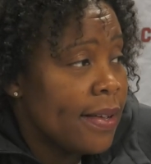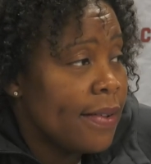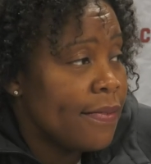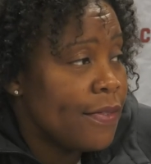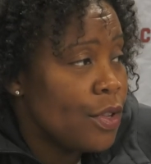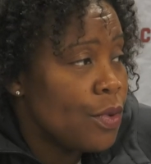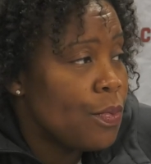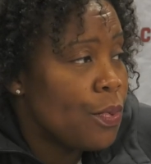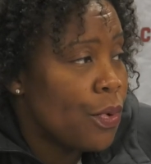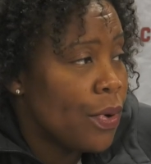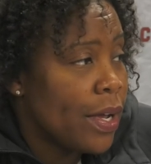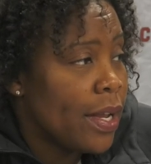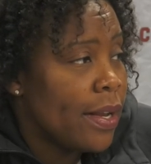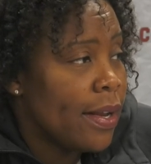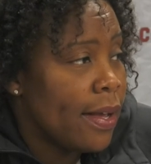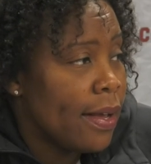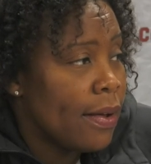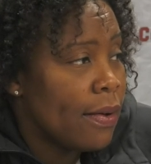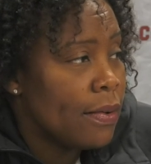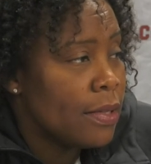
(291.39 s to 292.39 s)
viewpoint
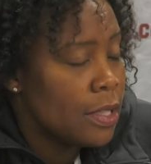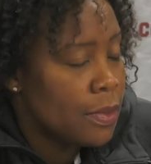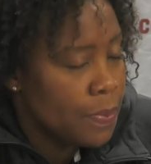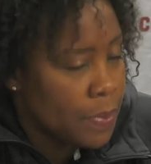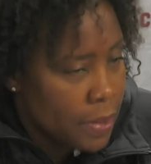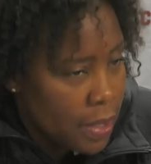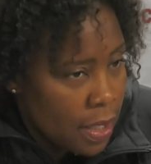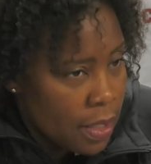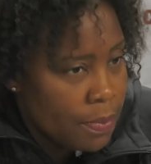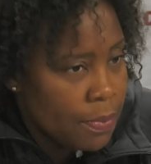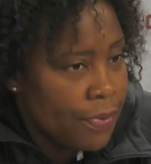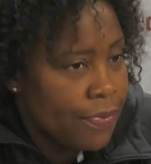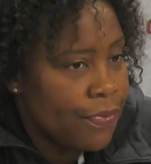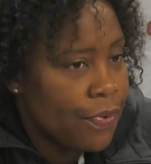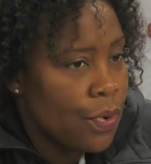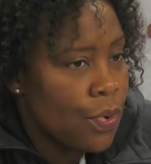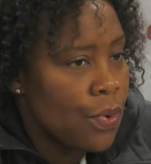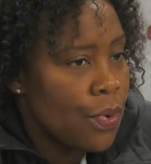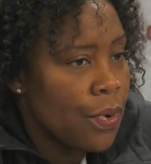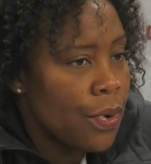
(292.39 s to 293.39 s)
now. It's done
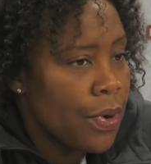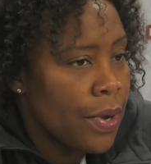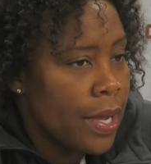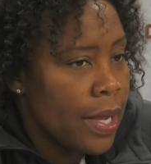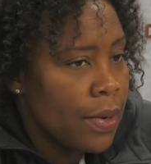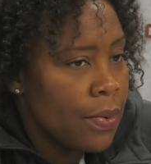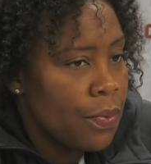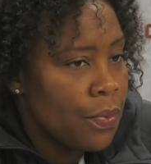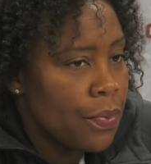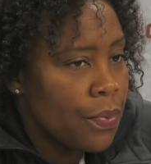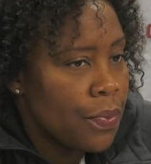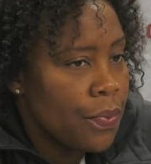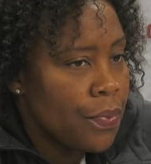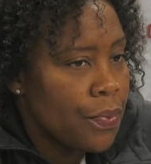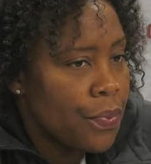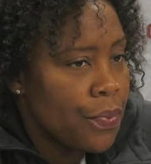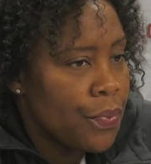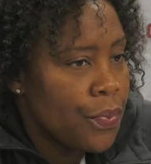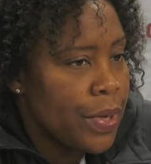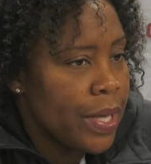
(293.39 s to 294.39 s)
before, and
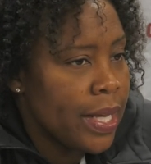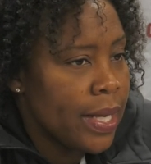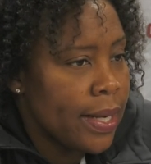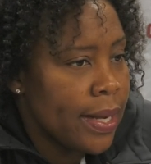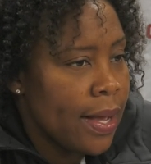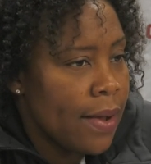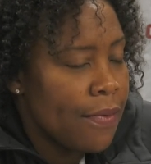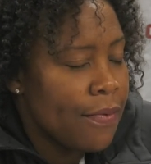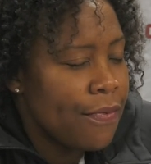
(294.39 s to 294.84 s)
we can now